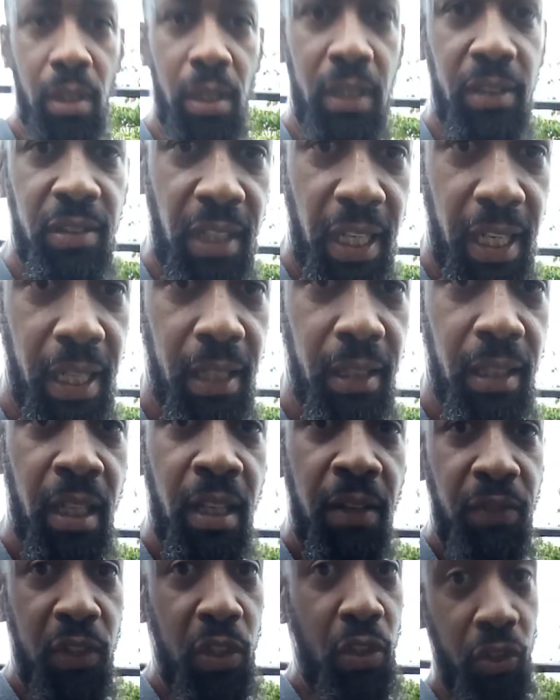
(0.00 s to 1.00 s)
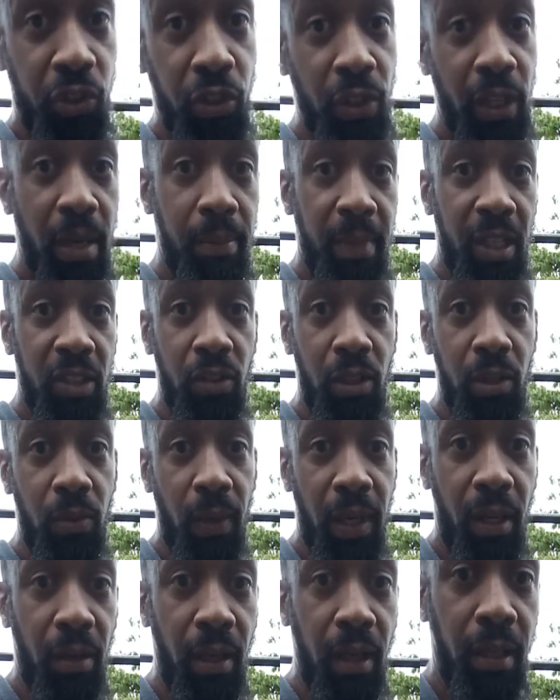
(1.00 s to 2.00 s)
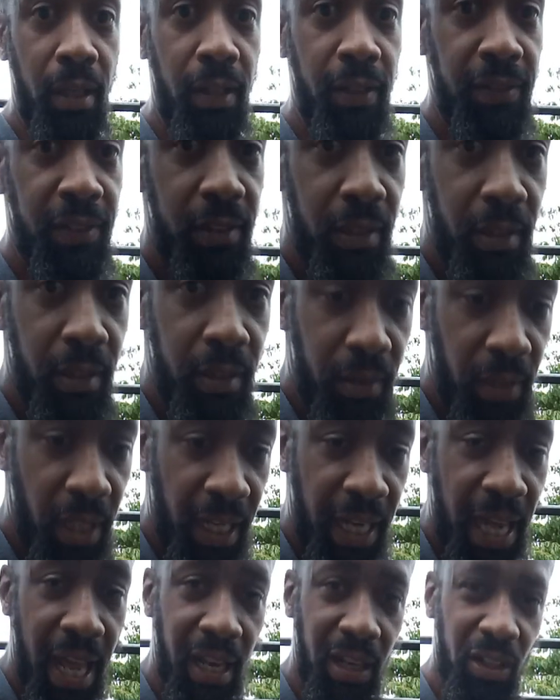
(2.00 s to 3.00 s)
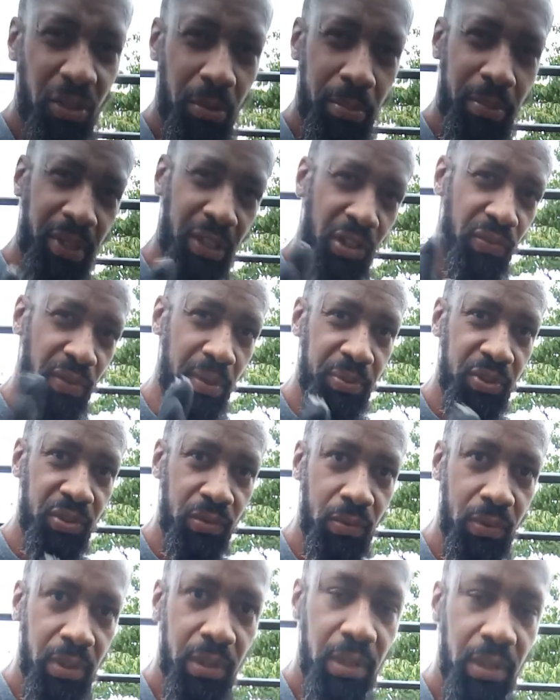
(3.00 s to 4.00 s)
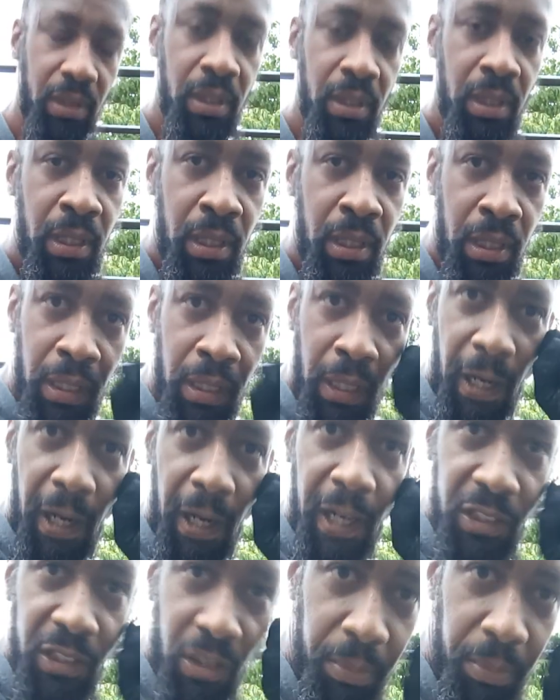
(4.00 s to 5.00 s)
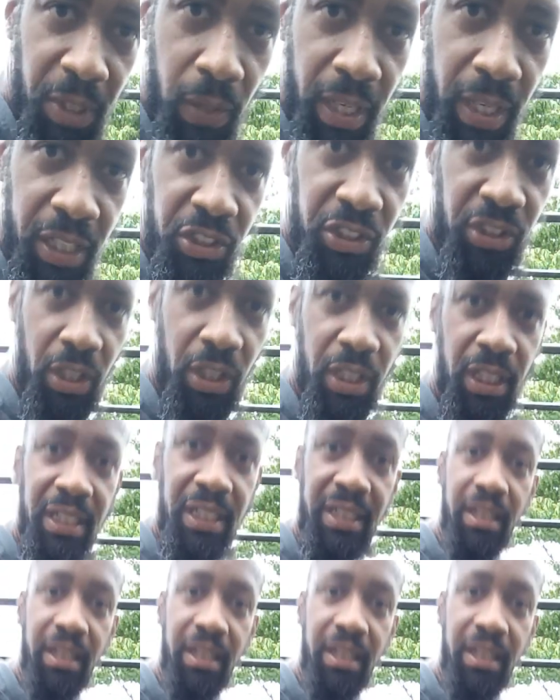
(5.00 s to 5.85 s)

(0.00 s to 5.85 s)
You understand? You're gonna do that, make sure you wear gloves. They got a little bit of grip on. All right, so let me go ahead and show you the